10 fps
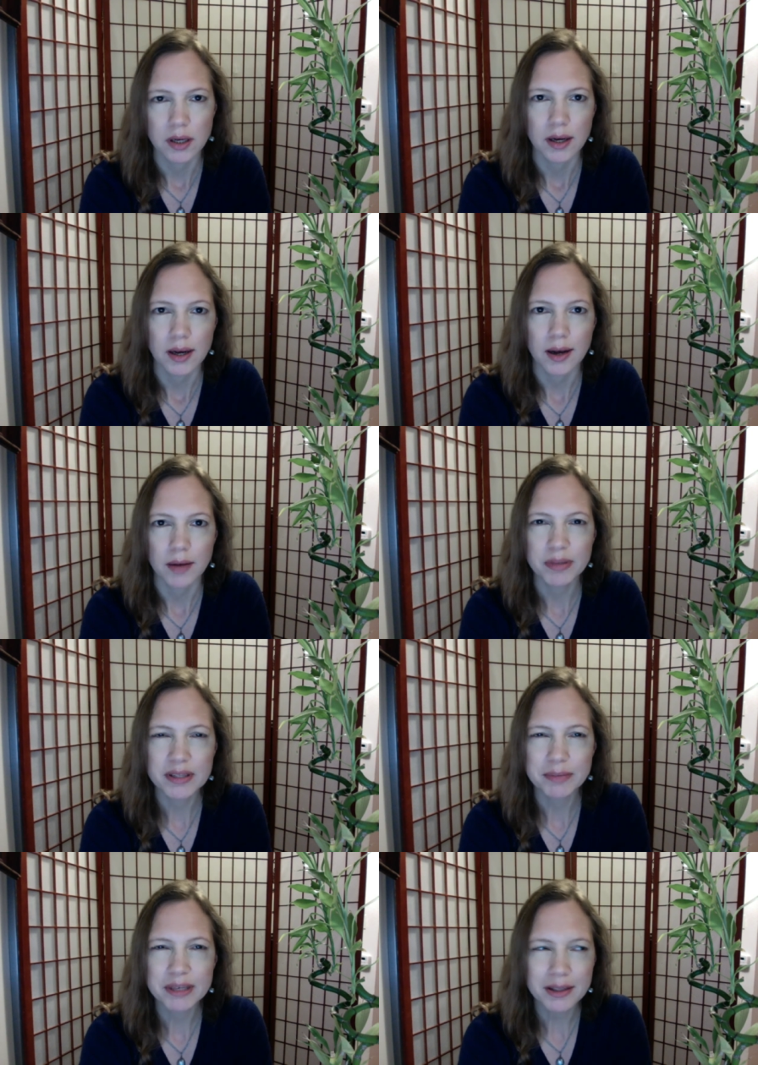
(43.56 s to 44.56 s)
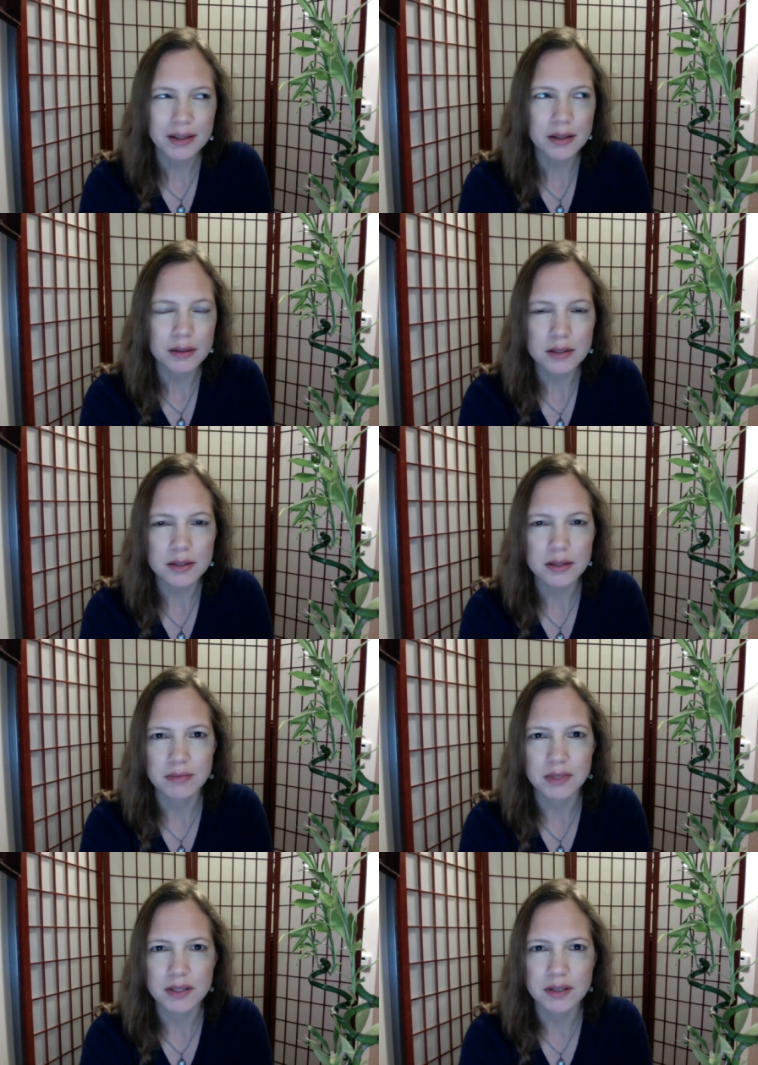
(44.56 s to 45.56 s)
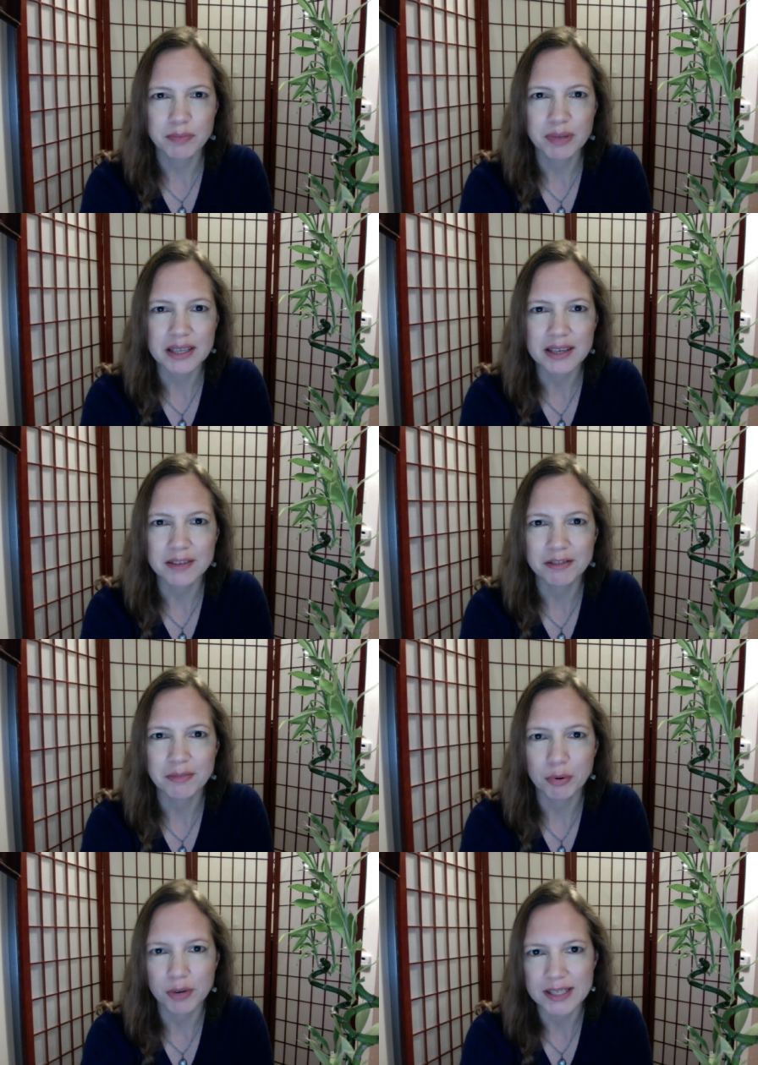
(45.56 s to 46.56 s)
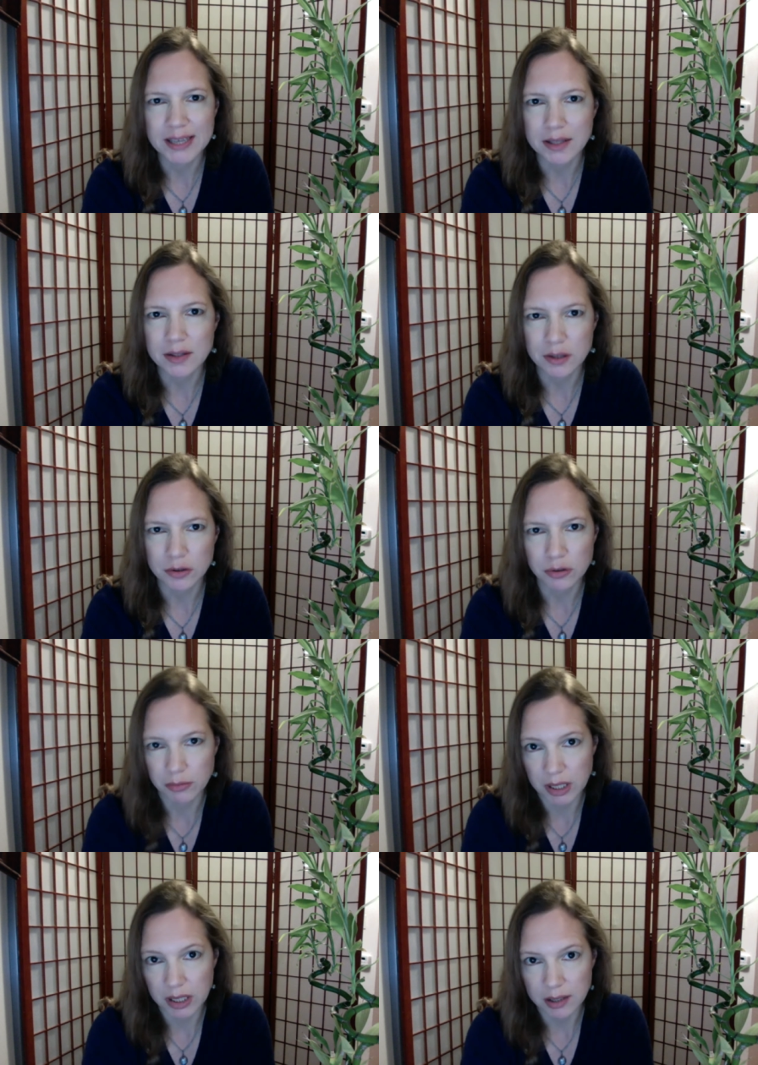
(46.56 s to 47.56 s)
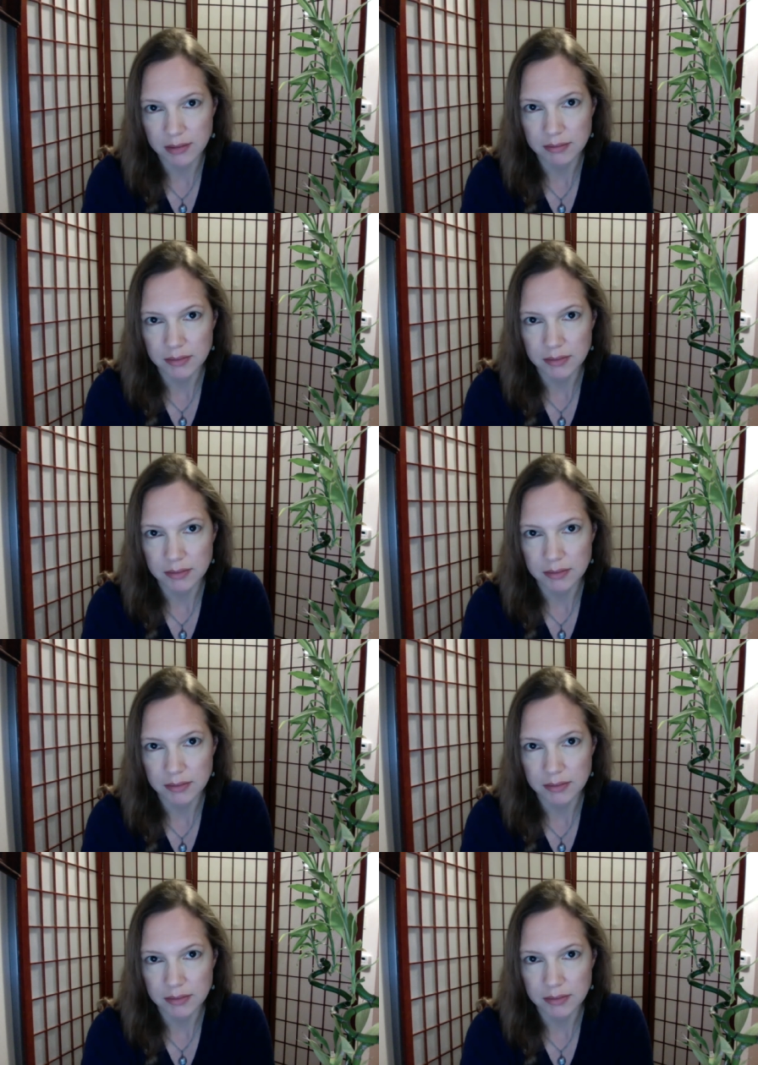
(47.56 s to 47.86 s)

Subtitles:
But I think this belief predates social media.